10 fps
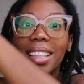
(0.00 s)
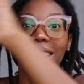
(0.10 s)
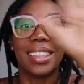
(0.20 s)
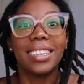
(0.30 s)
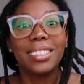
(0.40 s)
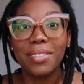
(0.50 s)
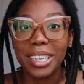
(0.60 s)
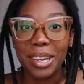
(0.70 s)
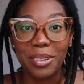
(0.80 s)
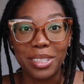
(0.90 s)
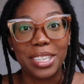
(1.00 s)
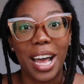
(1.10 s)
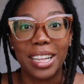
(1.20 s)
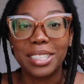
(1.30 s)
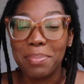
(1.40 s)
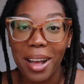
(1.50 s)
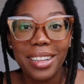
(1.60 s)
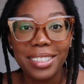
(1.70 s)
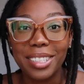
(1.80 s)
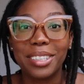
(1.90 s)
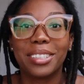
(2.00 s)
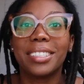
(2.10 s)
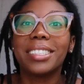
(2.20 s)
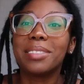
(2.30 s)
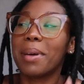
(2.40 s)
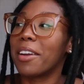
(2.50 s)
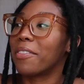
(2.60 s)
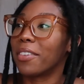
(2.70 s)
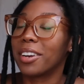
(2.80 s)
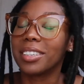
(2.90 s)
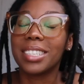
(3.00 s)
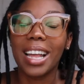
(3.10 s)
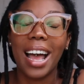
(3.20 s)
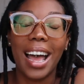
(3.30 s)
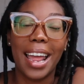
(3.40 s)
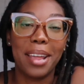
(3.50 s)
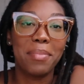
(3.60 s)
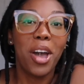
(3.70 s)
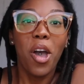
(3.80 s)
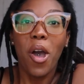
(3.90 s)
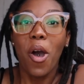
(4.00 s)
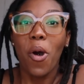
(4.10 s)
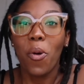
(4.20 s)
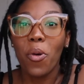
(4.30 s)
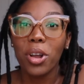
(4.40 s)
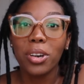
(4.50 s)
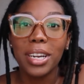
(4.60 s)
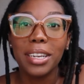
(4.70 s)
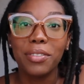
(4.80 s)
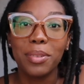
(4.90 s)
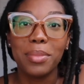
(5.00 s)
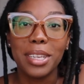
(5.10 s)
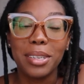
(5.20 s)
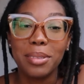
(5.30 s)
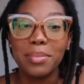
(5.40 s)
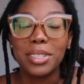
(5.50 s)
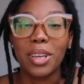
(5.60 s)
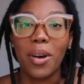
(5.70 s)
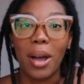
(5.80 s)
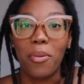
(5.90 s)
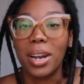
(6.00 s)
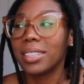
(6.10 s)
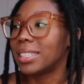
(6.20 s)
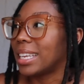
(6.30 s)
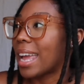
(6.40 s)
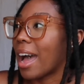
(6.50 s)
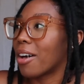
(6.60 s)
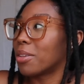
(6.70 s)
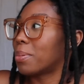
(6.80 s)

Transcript: This video is not sponsored. This is my first time ordering from them, so I want to see how the